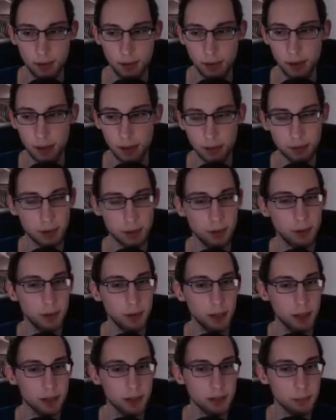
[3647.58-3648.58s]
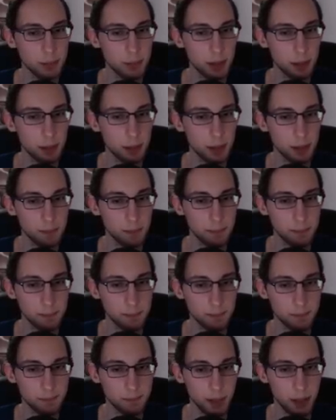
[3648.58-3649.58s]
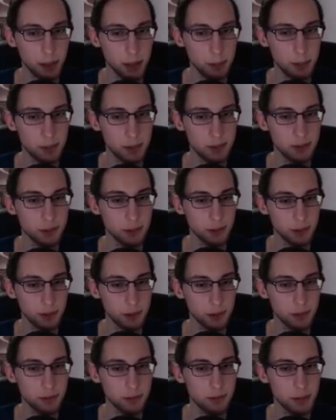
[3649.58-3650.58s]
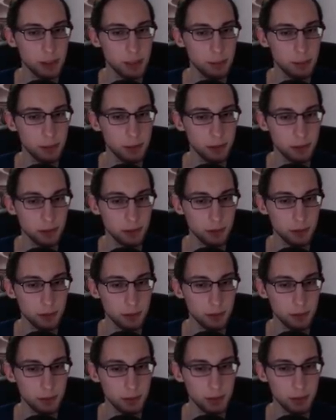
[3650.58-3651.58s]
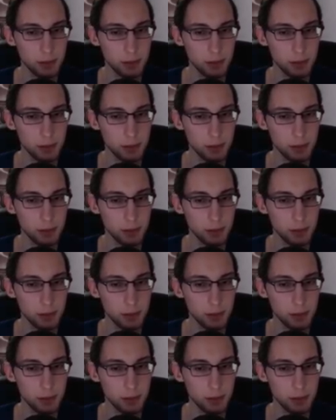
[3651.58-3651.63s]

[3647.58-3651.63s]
Thanks for the donation, by the way. I hope it showed on stream, and also uh,